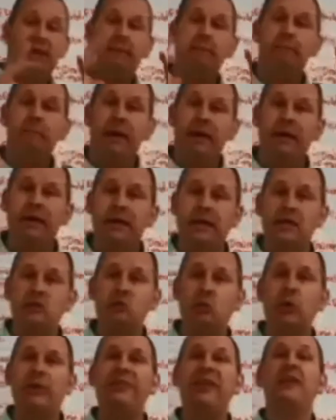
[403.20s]
the
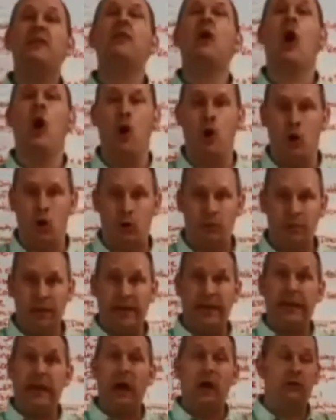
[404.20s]
amenities within the home
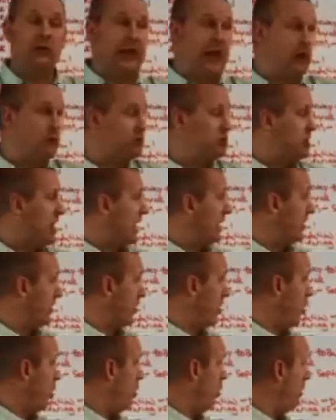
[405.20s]
and on the outside of
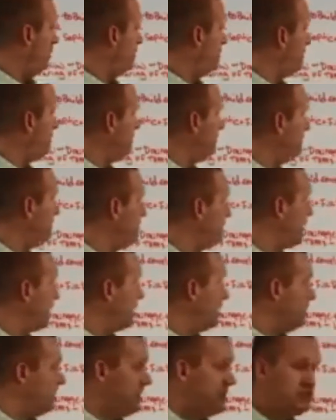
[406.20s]
the home.
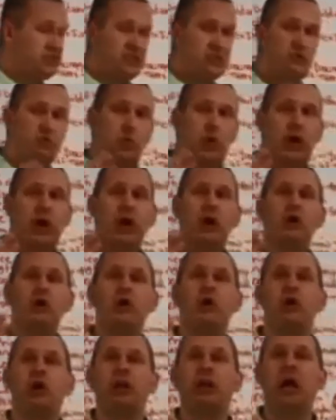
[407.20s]
This is where
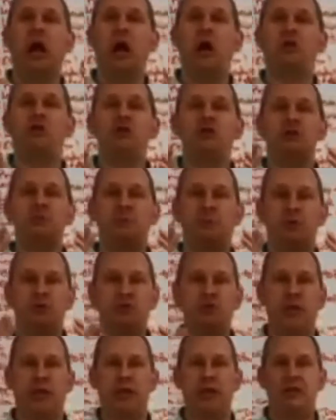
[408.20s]
your largest
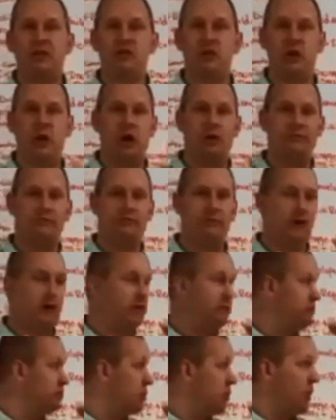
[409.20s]
percentage
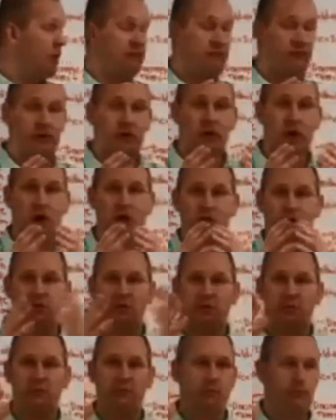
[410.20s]
of square foot dollars
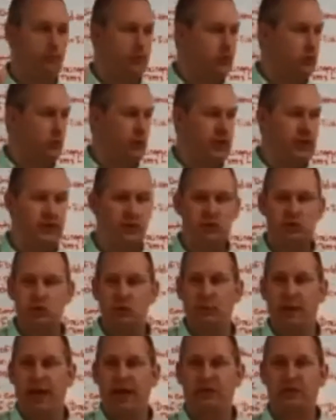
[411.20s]
between the 2
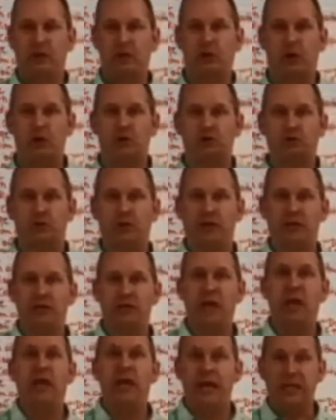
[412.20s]
bags of
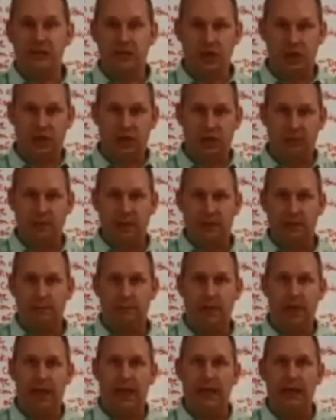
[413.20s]
groceries is going to come into
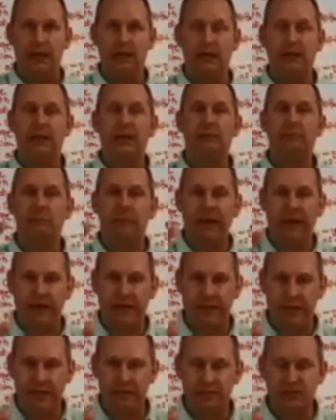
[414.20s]
play, the
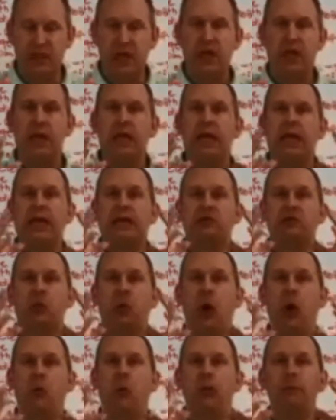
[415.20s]
amenities. It's
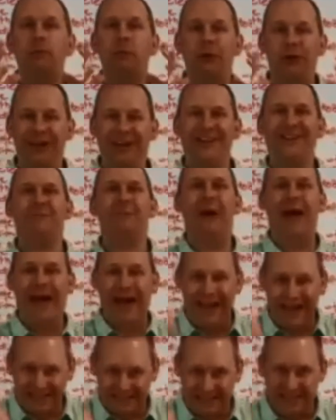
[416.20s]
what we put in the
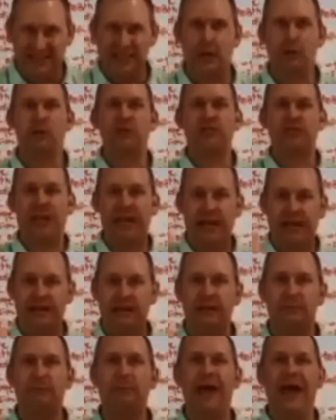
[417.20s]
bags, as I was
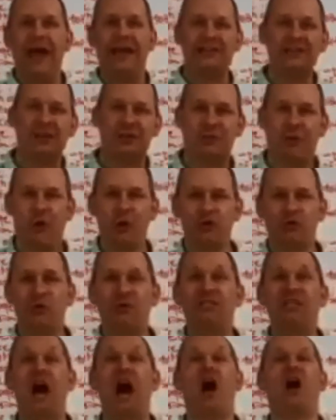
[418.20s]
saying. The bags of
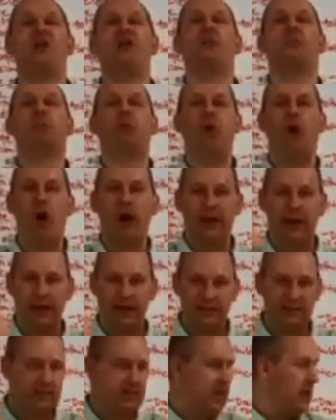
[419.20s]
groceries are the
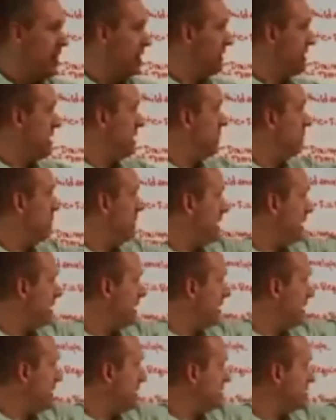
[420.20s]
products, the
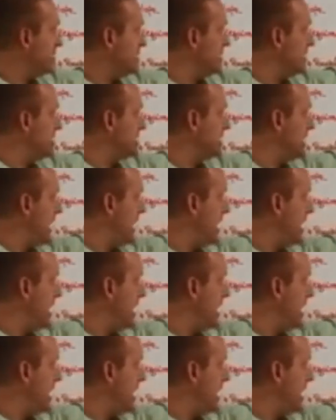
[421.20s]
amenities in this